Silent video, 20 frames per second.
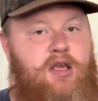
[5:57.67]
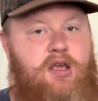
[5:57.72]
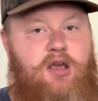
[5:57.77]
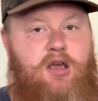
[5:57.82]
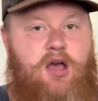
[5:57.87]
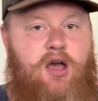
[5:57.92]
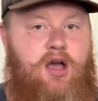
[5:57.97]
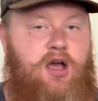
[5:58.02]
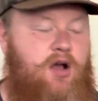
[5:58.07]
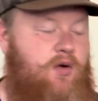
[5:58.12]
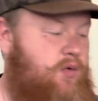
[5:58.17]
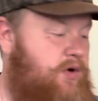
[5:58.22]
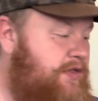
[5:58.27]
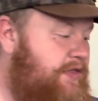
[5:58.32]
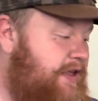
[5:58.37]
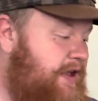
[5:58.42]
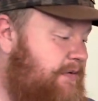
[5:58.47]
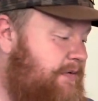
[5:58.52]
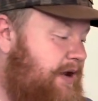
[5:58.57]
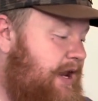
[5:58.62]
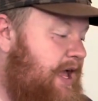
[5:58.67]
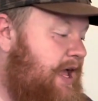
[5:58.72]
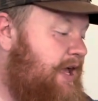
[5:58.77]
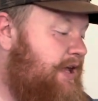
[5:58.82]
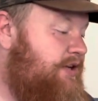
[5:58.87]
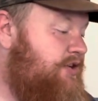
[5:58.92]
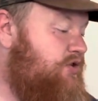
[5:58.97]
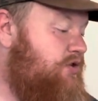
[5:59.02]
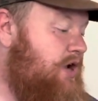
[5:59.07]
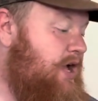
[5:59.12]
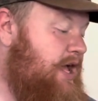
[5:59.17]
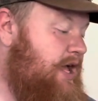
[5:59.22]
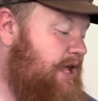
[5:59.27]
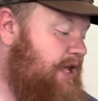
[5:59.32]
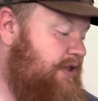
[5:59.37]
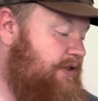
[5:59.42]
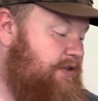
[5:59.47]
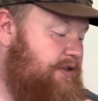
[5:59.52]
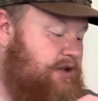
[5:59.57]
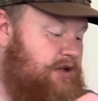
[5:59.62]
One thing with high and
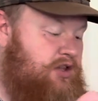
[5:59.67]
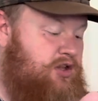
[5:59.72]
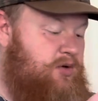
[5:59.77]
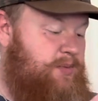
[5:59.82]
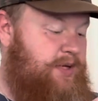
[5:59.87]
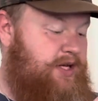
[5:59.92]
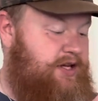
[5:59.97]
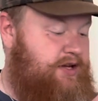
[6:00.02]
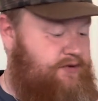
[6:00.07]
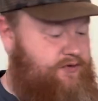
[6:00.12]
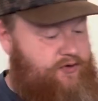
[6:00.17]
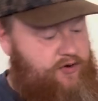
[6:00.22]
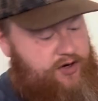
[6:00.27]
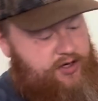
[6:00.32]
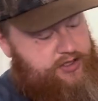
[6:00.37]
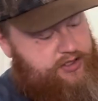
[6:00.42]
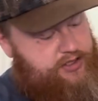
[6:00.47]
dry, a little bit different